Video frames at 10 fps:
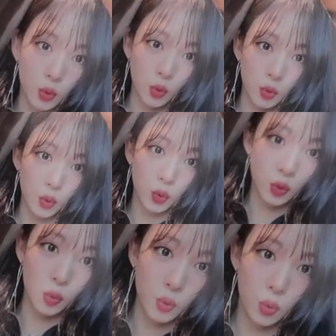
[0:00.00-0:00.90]
card,
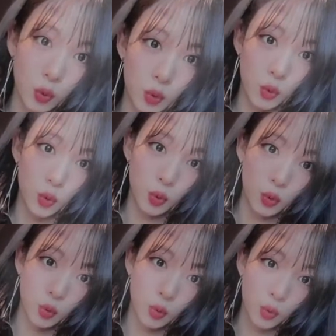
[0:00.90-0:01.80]
and it's
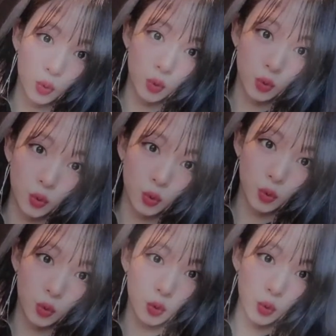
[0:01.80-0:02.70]
Chaeyoung. She looks
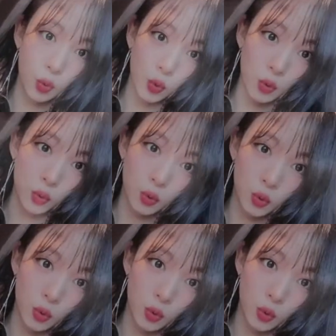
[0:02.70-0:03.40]
so beautiful.